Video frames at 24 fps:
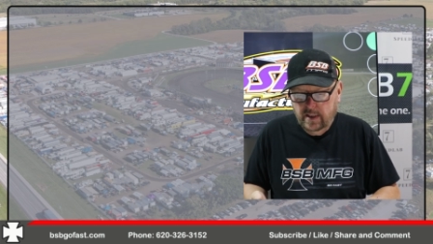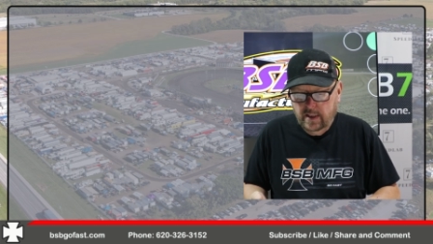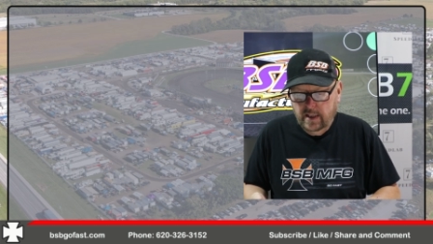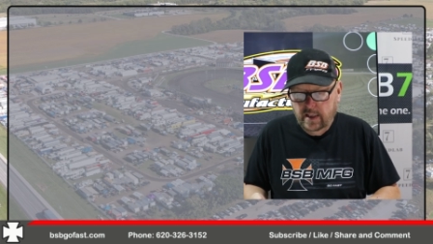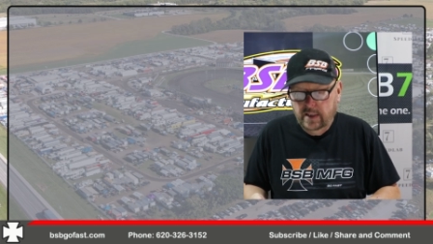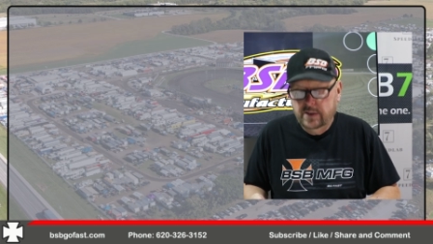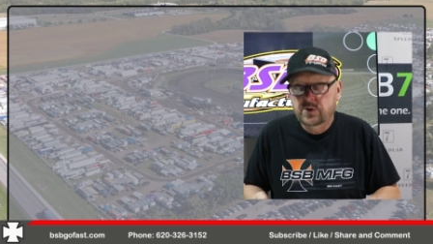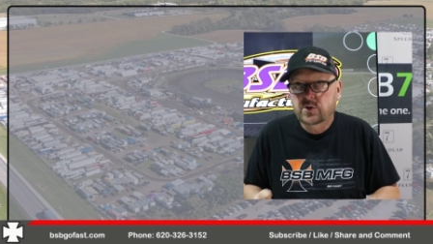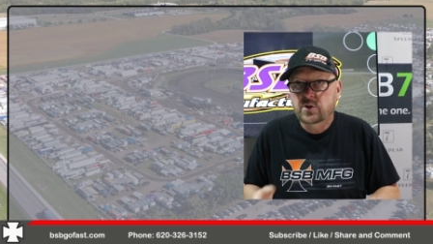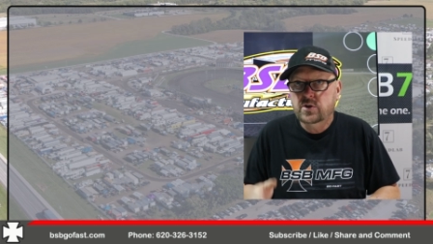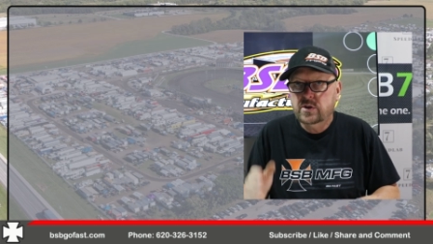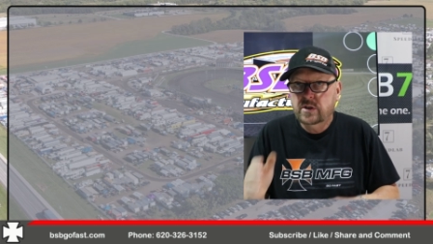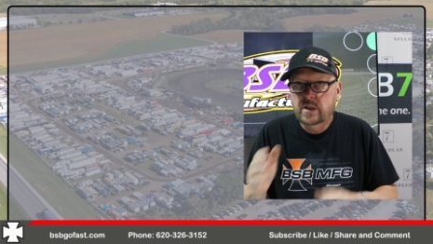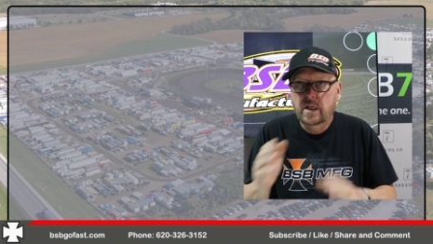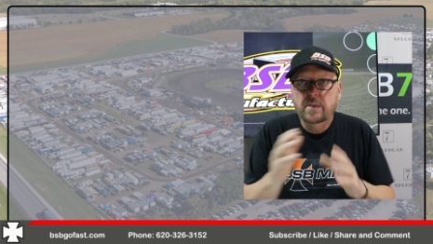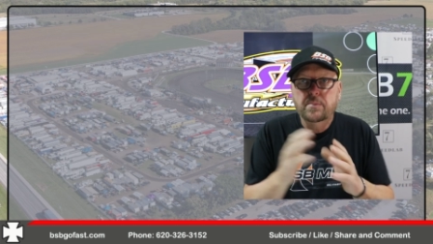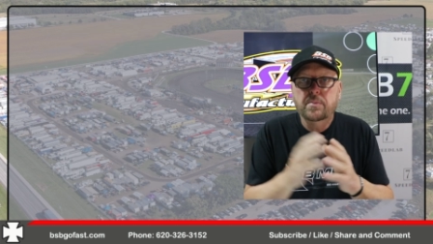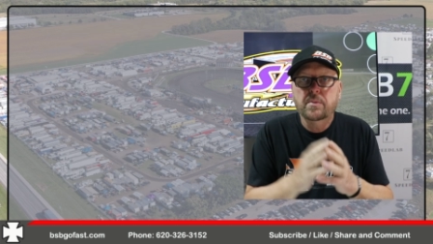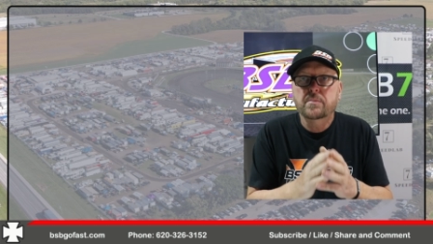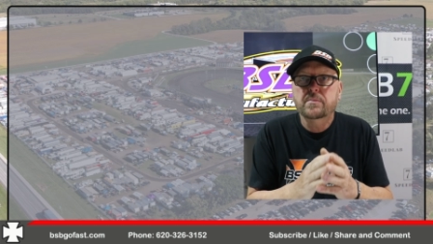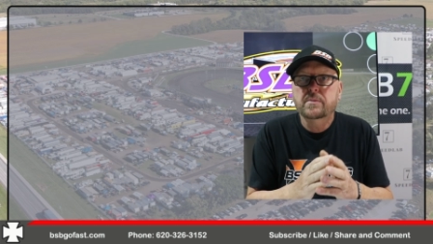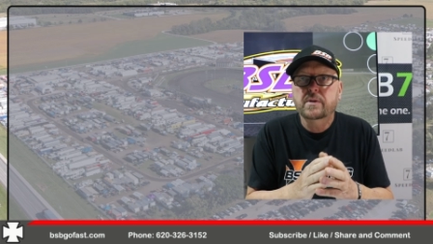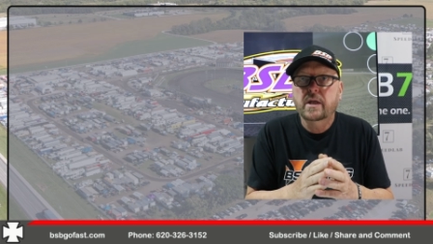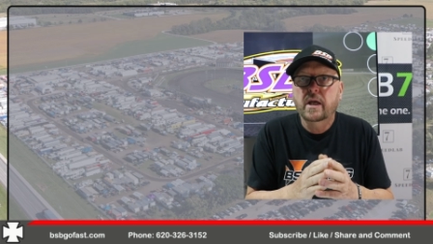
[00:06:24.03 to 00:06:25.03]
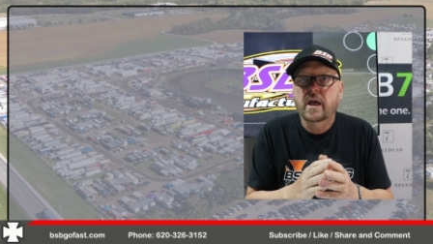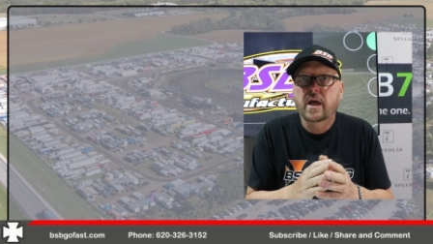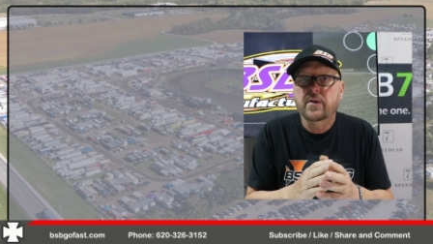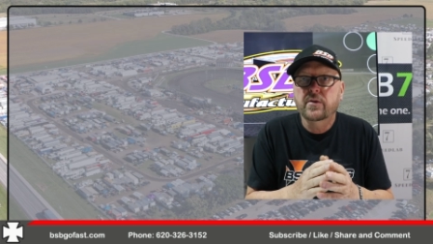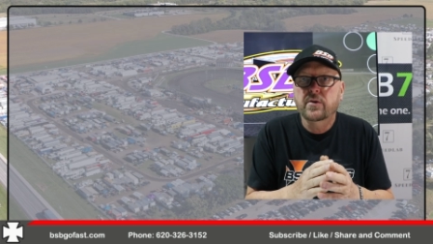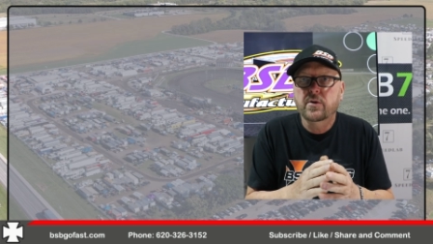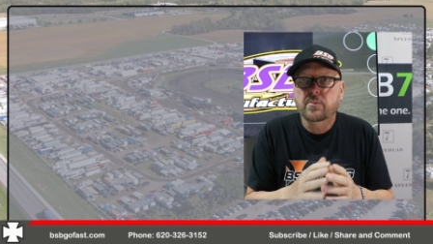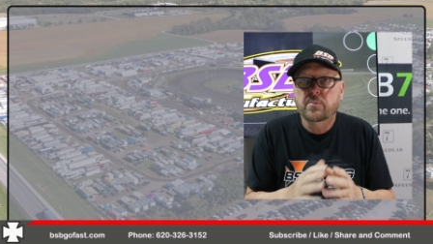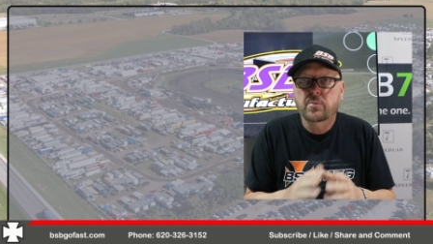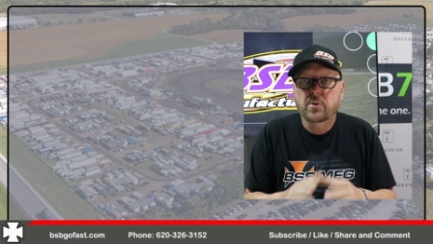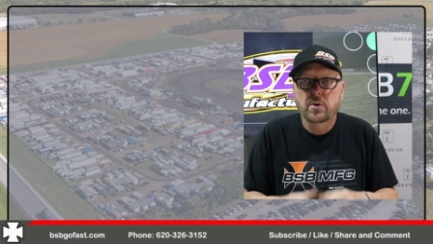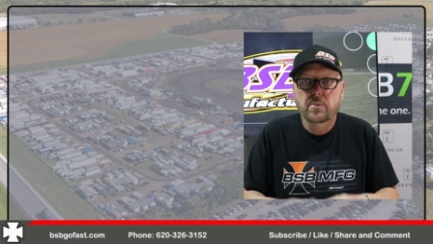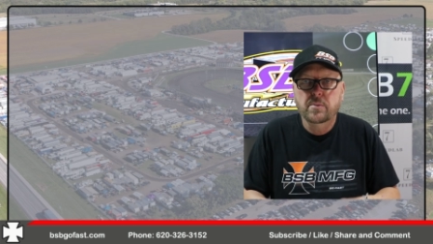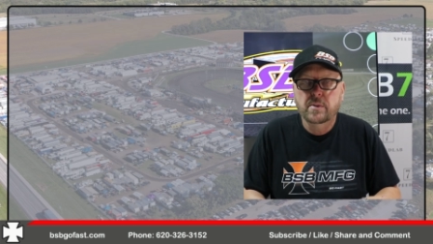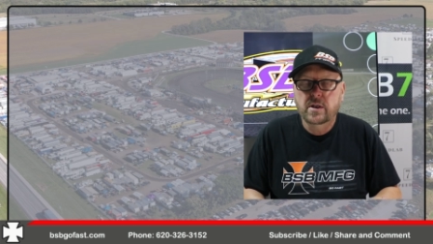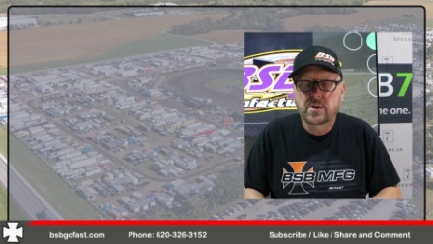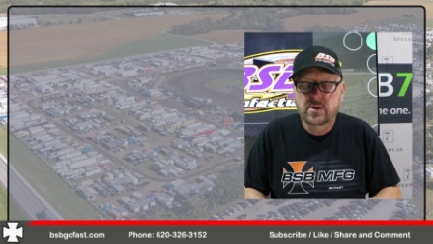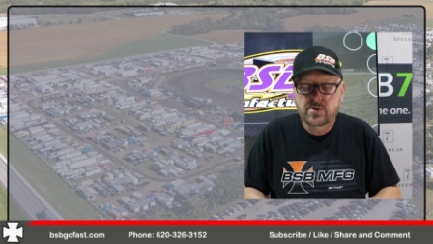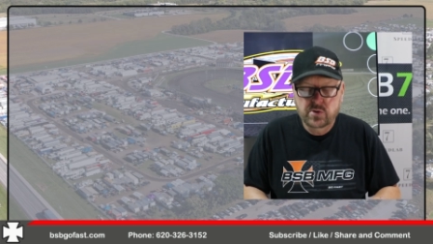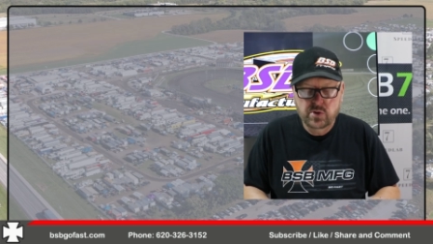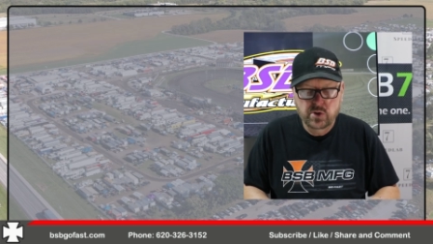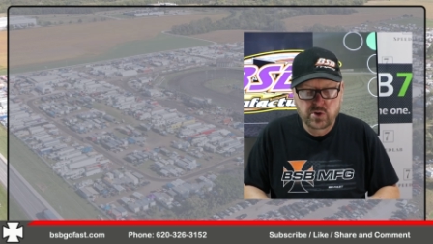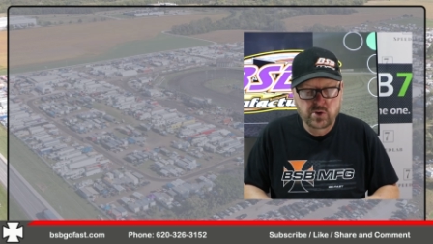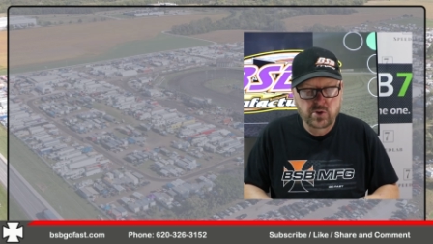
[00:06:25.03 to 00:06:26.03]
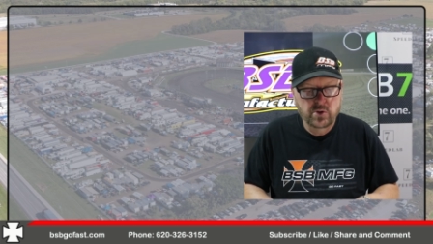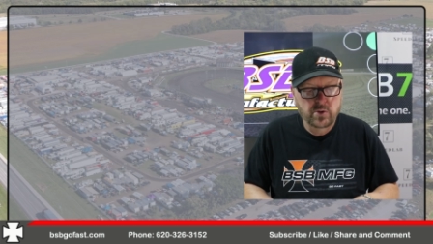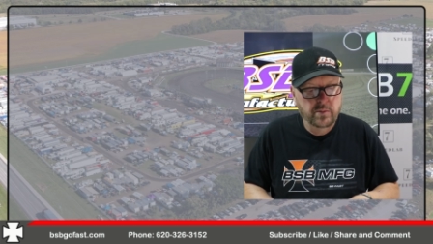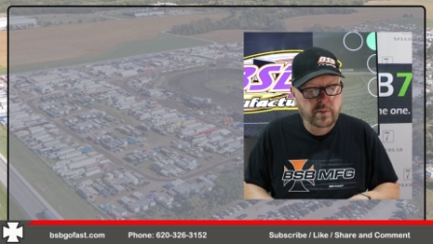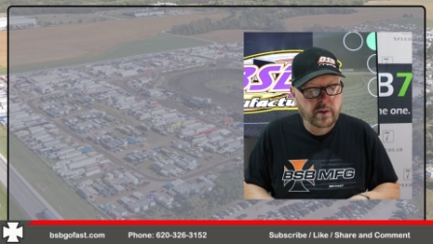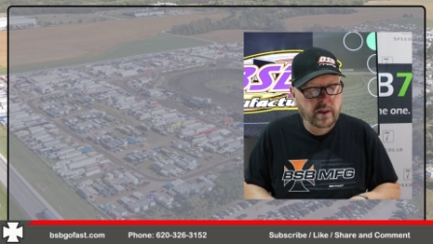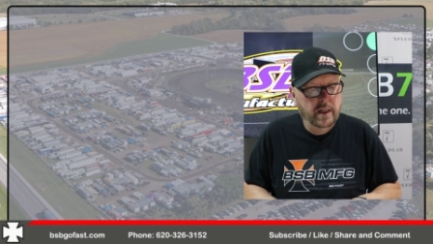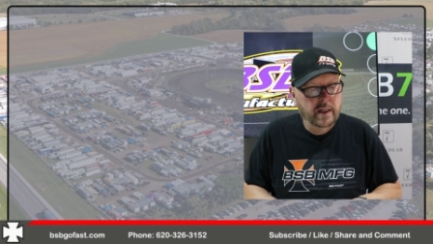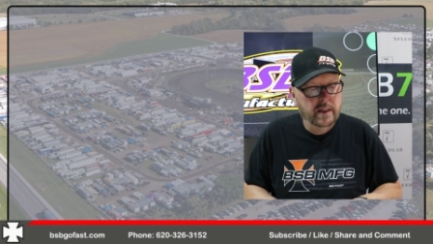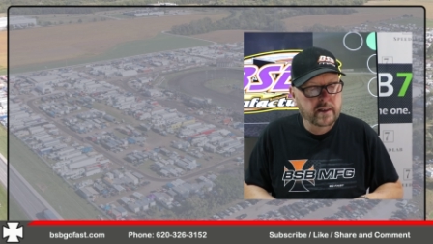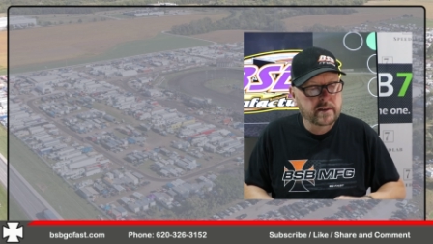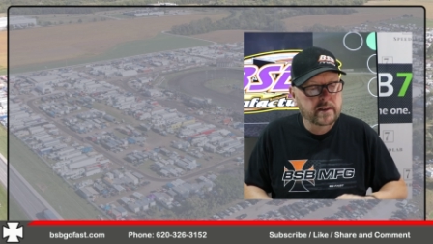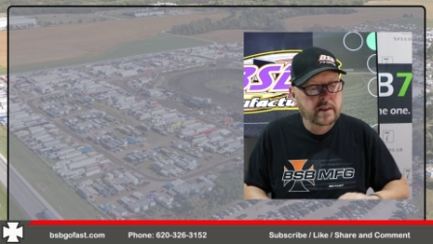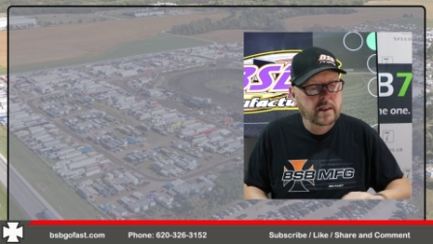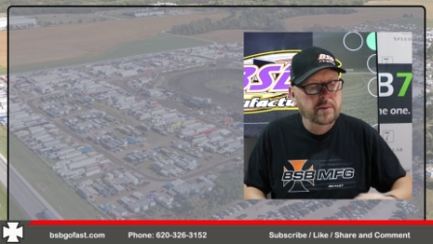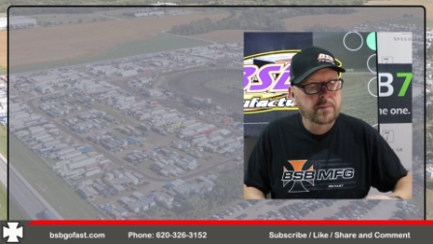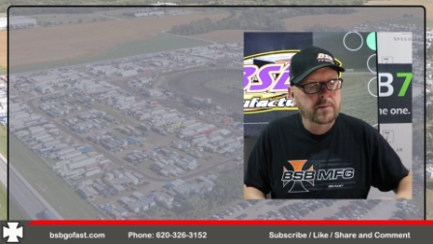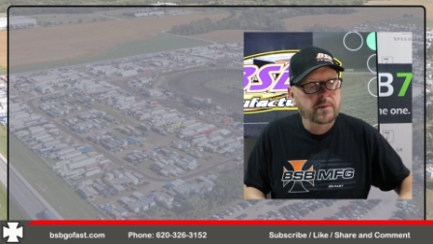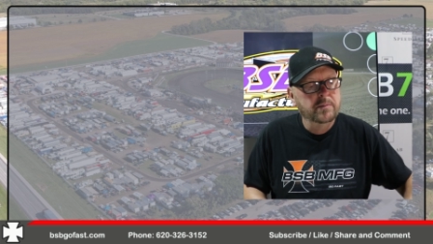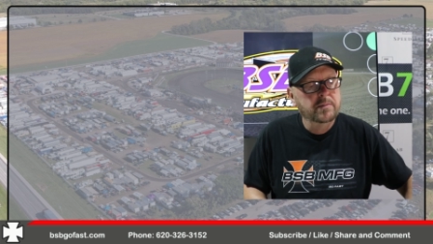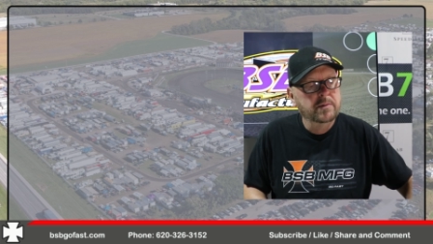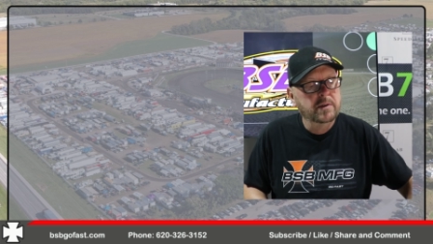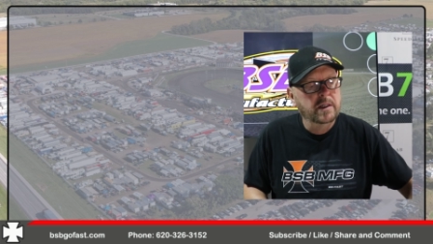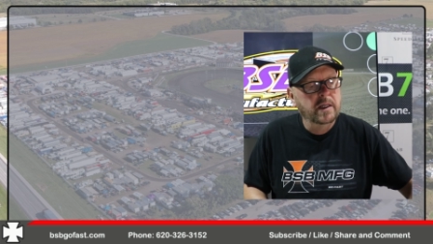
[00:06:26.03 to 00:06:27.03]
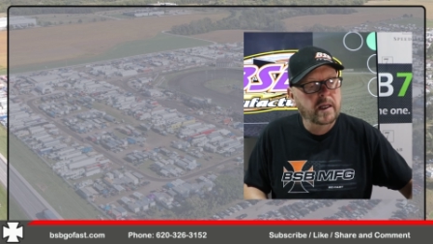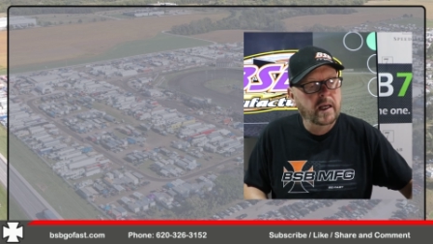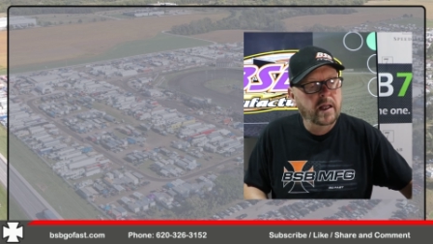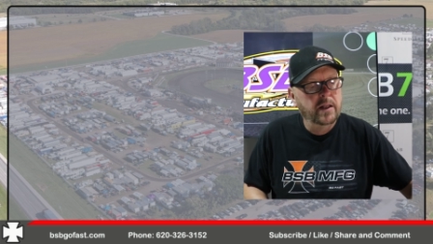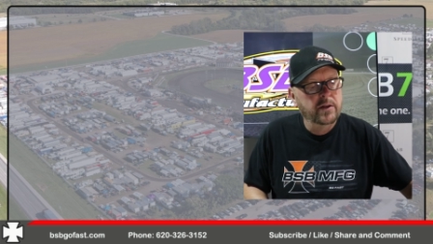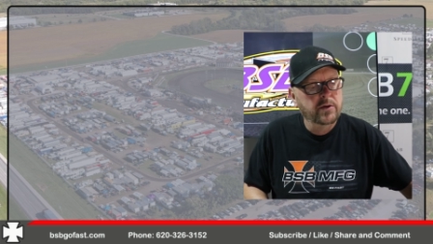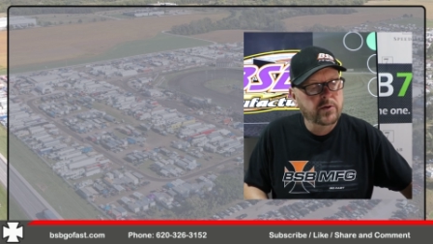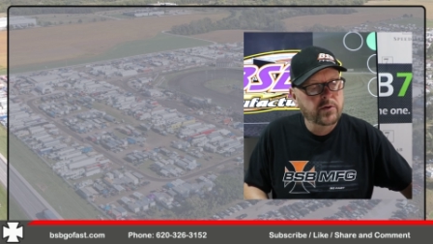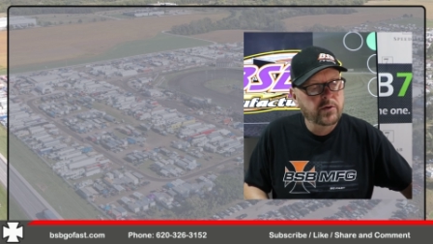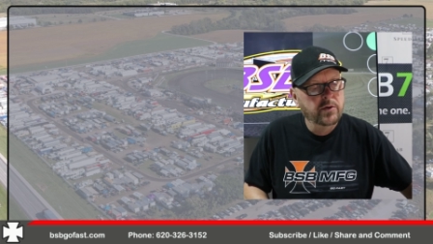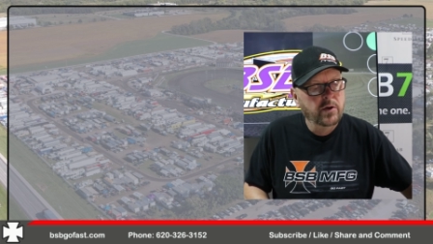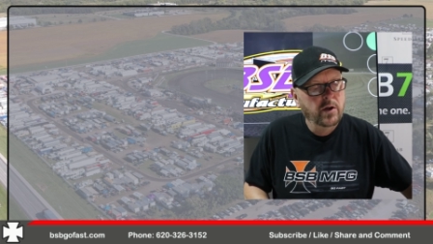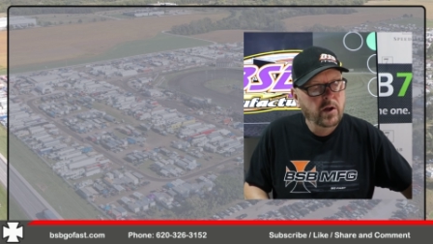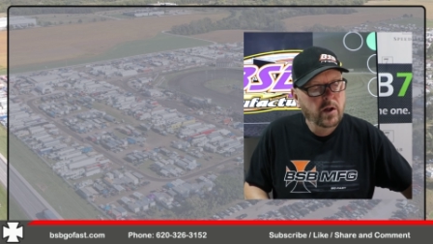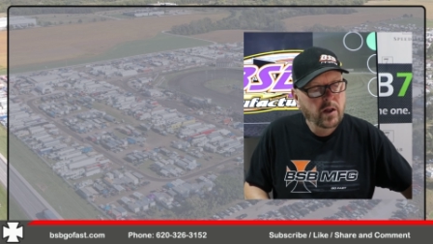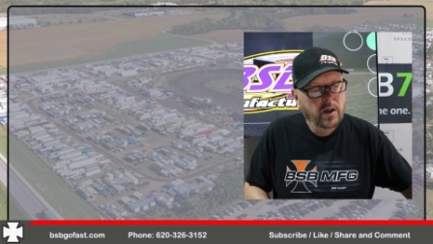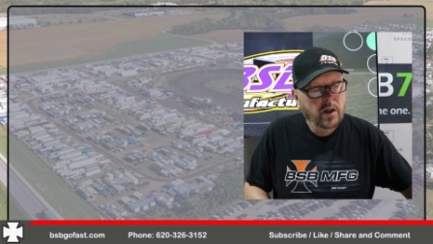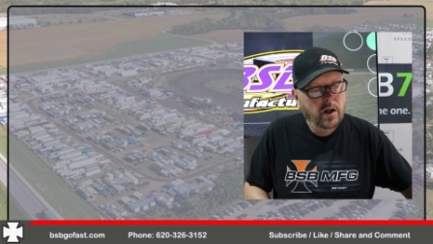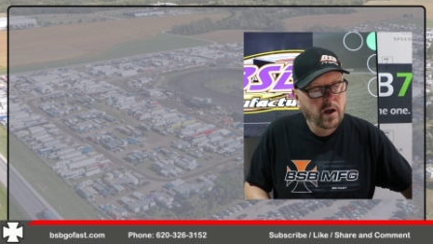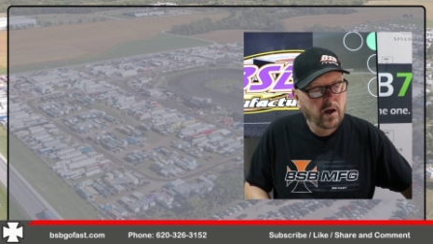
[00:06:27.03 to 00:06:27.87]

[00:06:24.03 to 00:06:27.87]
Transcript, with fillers: and just keep them together. Put them in a tube and keep them together